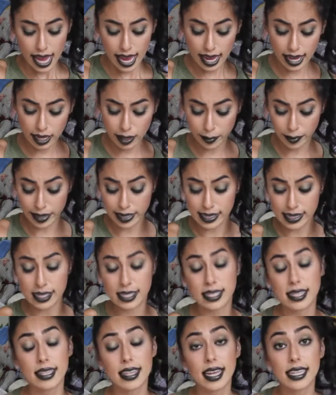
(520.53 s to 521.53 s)

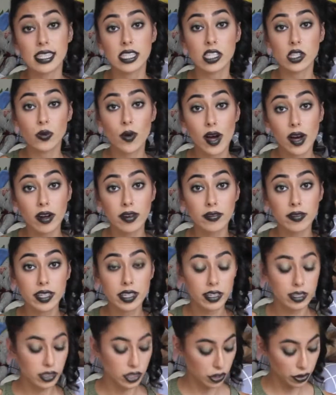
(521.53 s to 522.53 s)
Anyways, that's 12
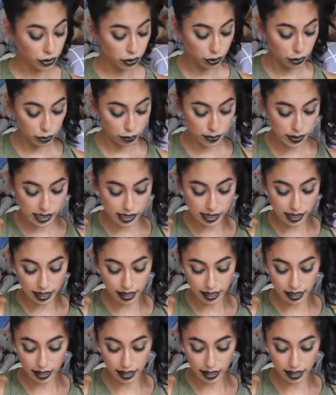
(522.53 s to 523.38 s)
little tubes